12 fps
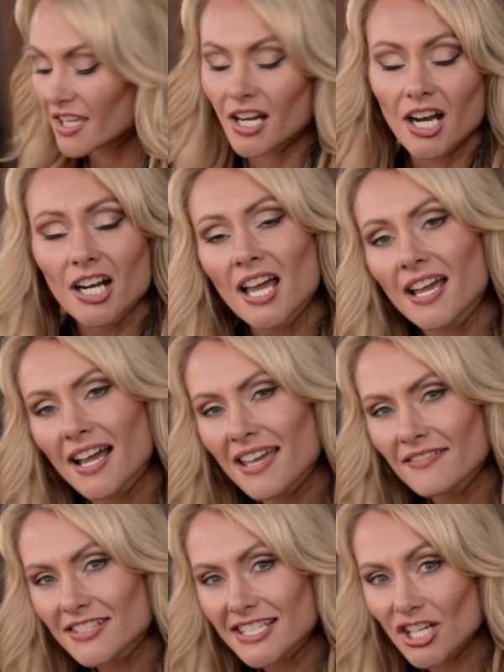All right, I
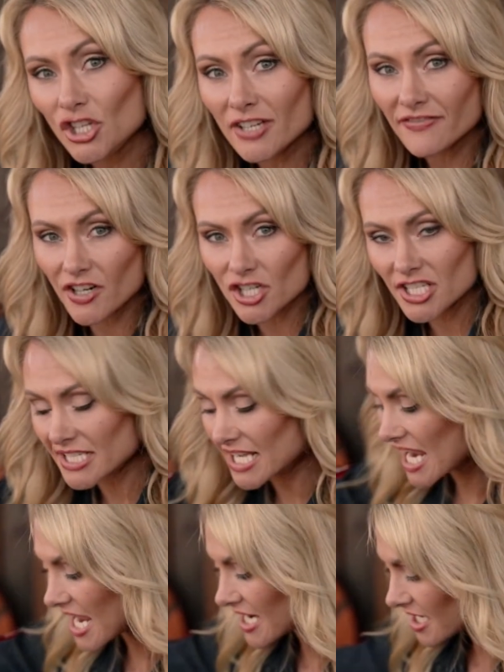have seared the first
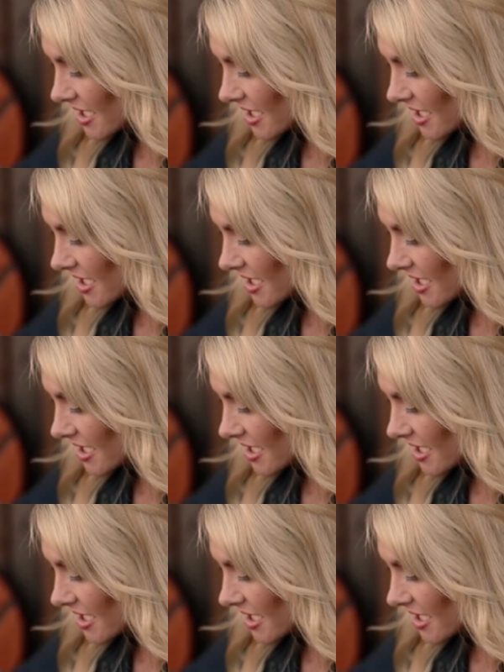side.